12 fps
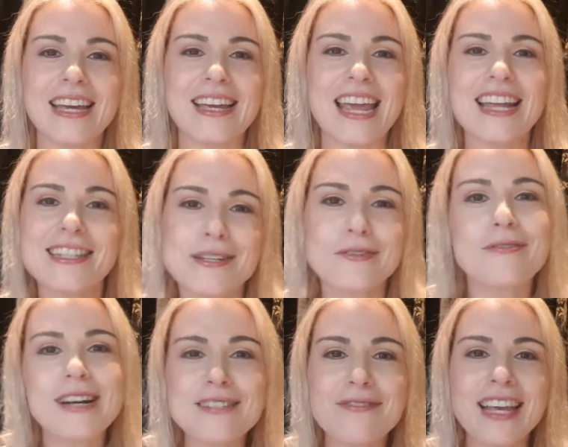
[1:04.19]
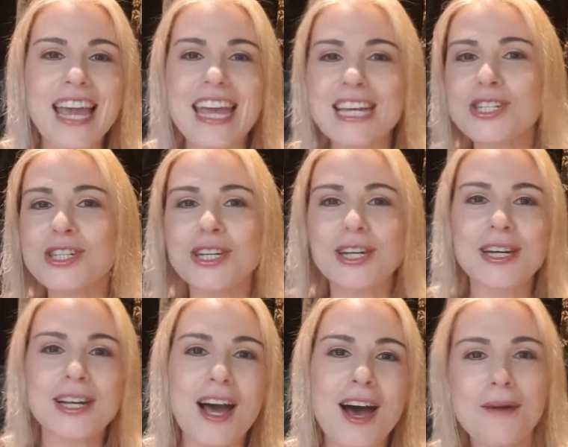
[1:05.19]
instant
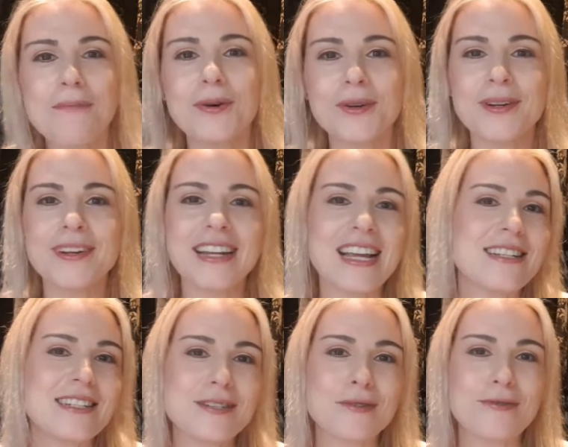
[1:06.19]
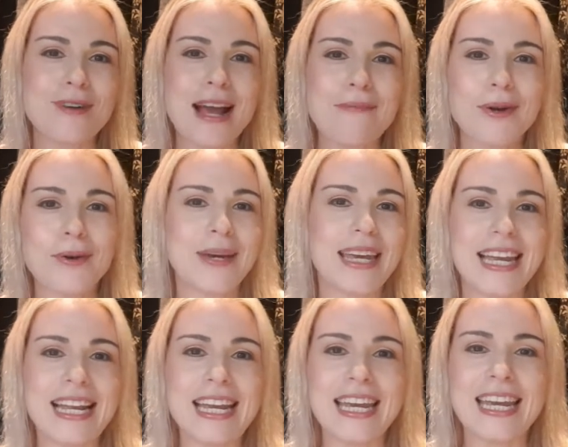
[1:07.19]
gratification, up on Instagram
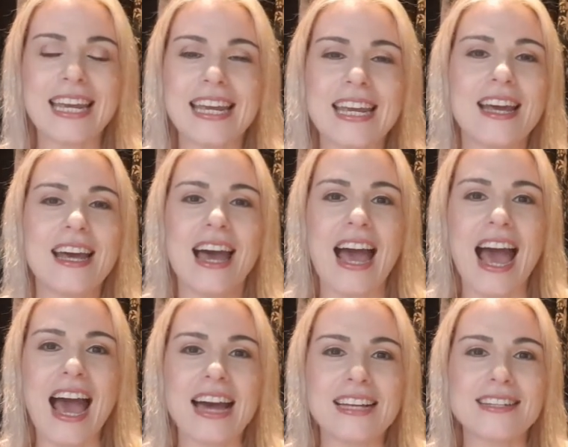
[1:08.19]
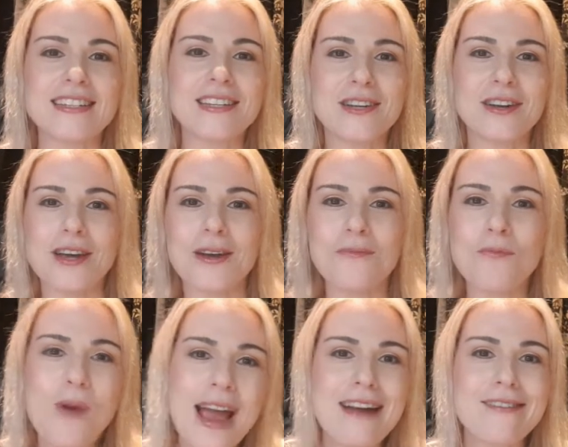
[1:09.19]
quickly, and
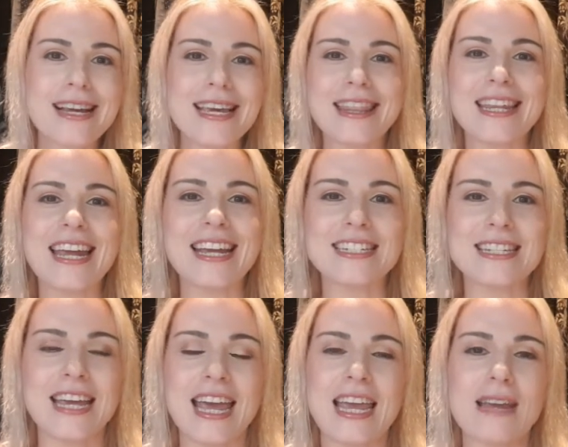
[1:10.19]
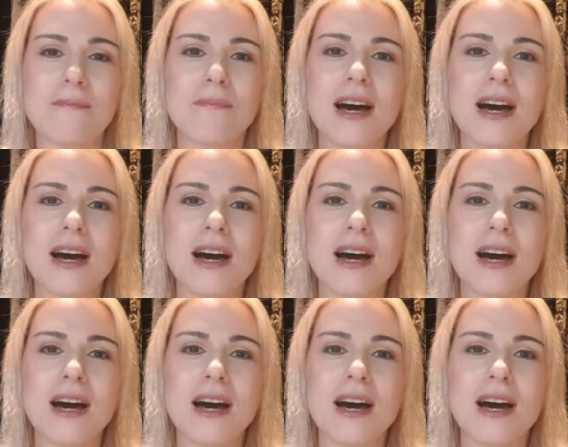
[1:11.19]
wearing it the next day.